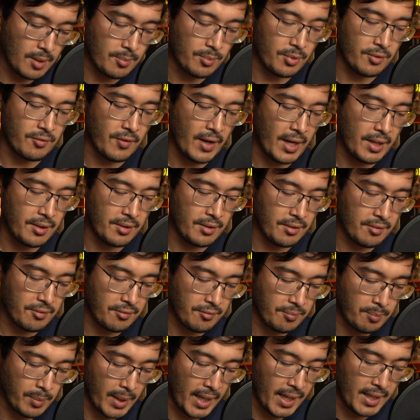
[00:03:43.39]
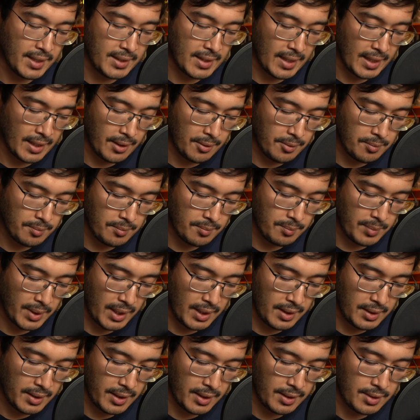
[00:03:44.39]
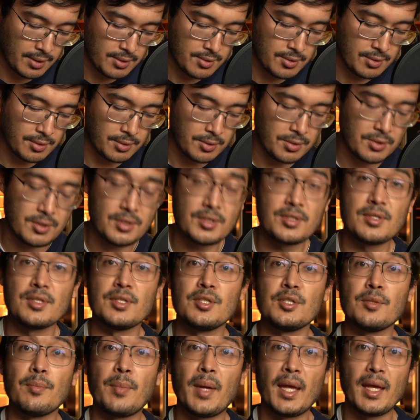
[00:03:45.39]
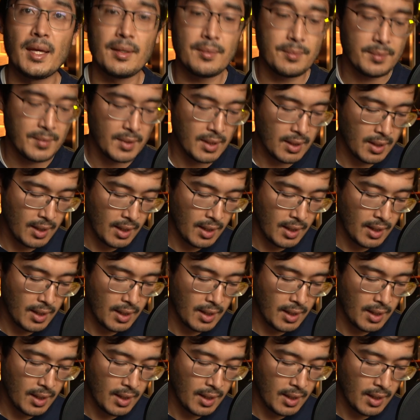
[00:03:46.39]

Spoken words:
and provider of buy now, pay later solutions in Japan.